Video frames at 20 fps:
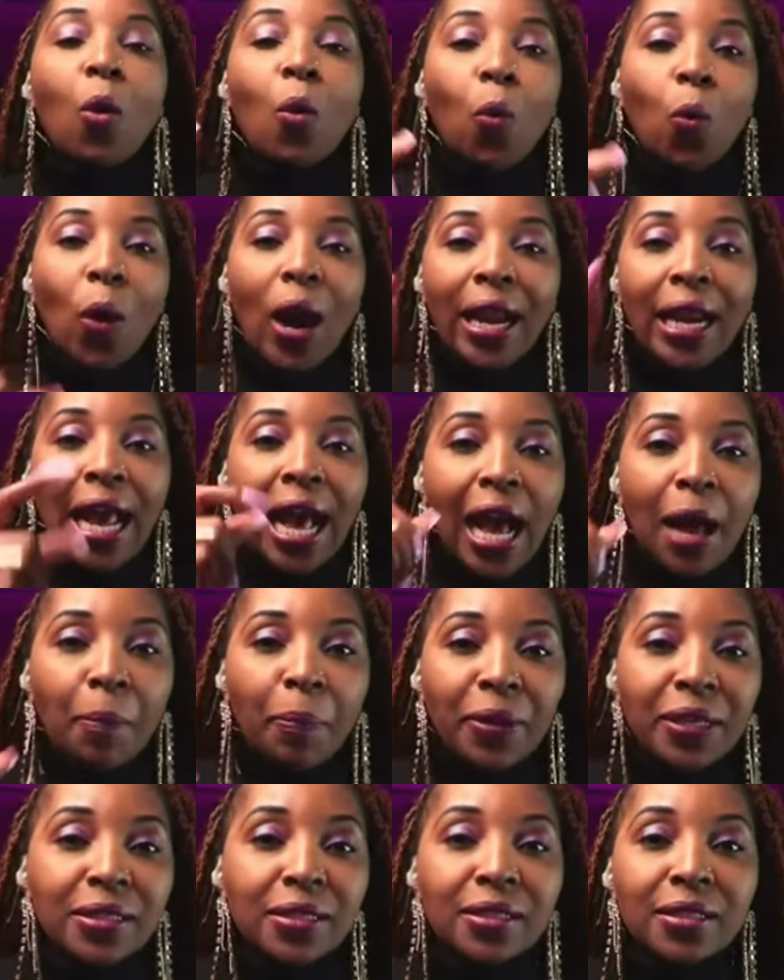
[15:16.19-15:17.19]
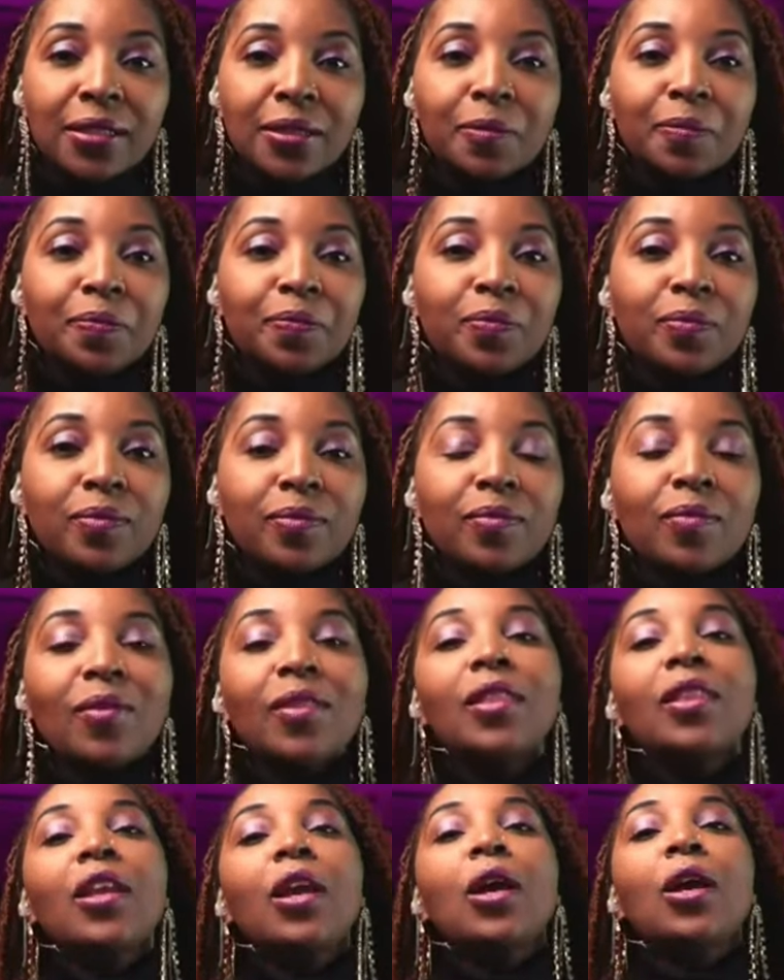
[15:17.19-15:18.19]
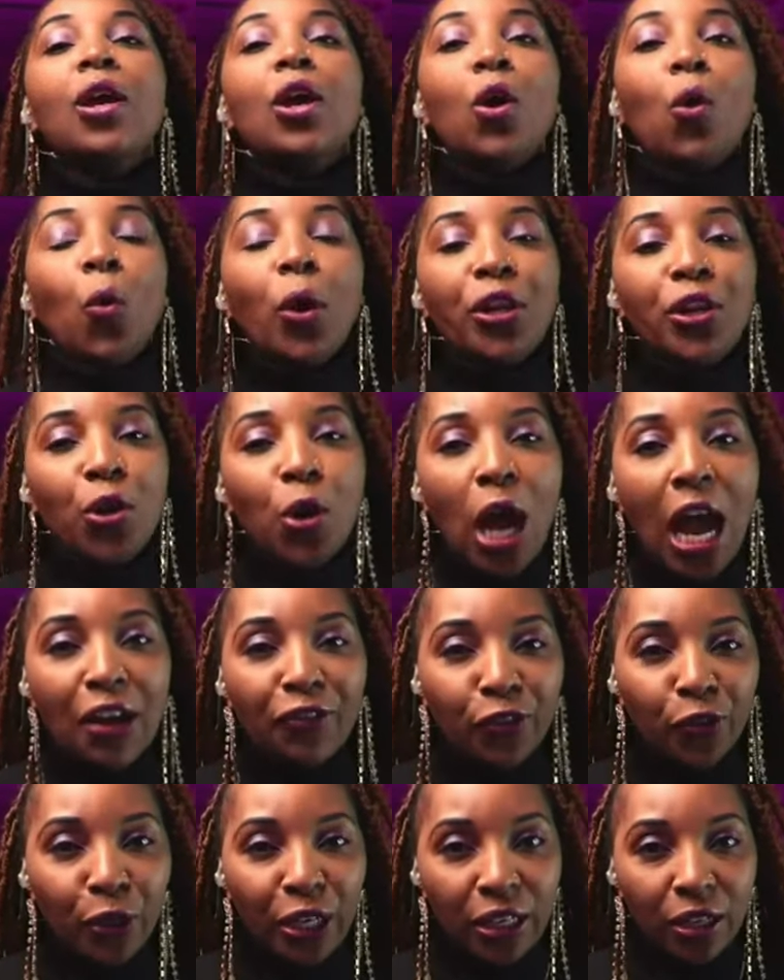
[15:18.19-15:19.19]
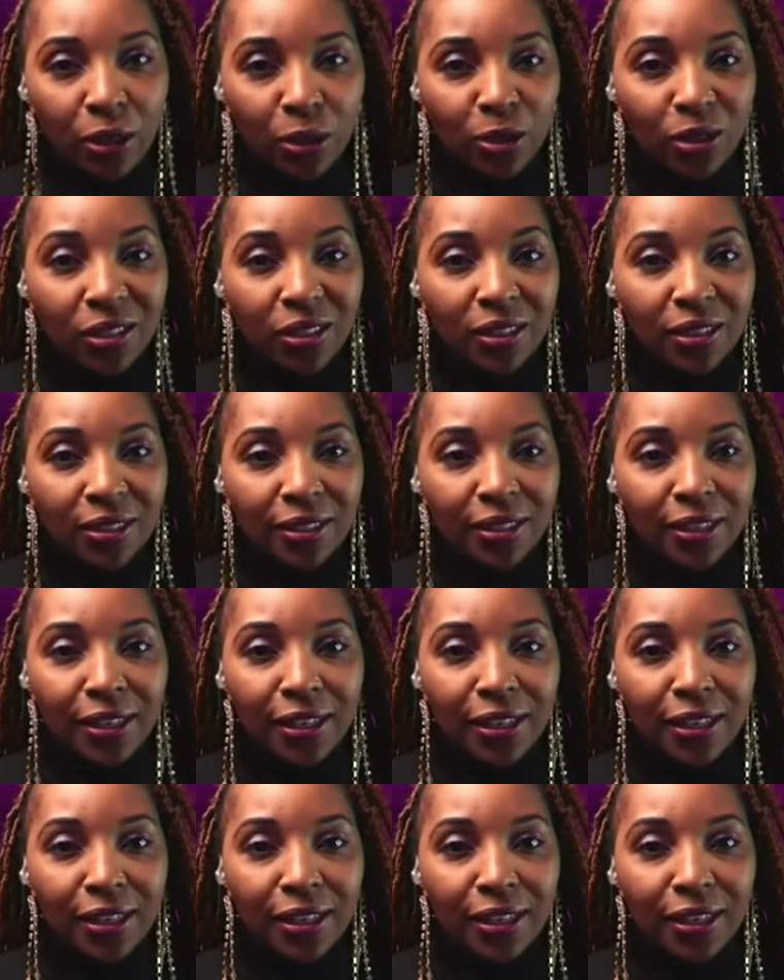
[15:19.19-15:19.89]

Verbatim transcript: What happens when you have wrinkles?